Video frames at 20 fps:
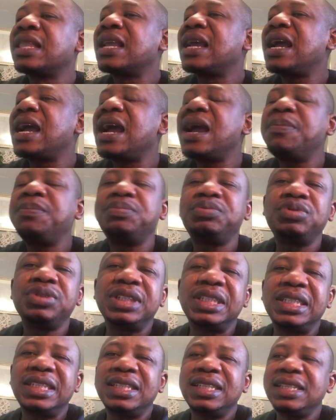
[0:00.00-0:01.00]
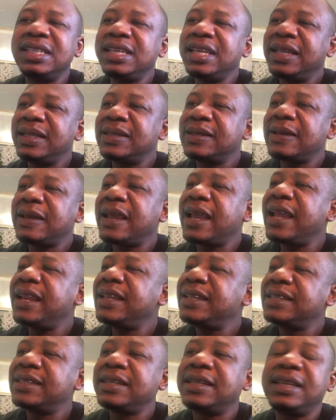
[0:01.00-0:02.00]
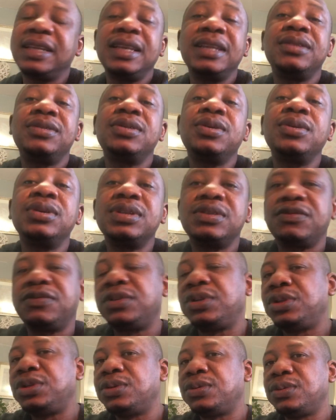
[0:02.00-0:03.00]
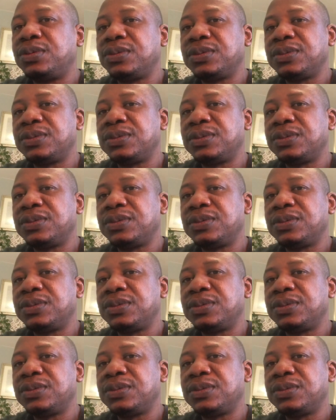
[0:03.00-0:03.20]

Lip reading: appreciate anything it does for you.